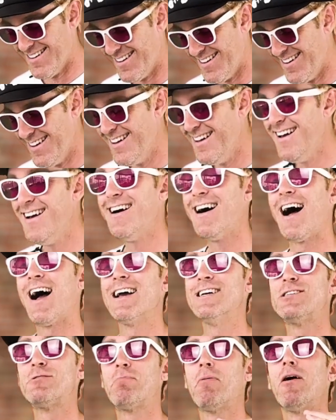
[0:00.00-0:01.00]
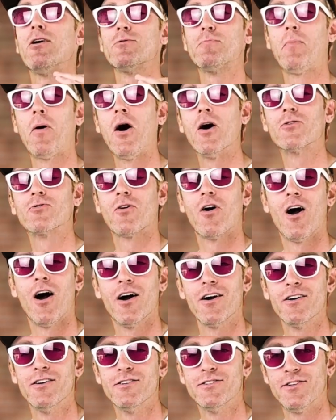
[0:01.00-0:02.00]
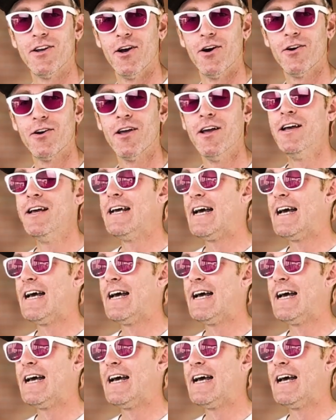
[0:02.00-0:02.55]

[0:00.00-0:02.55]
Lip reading: N. I spelled punk wrong, dude.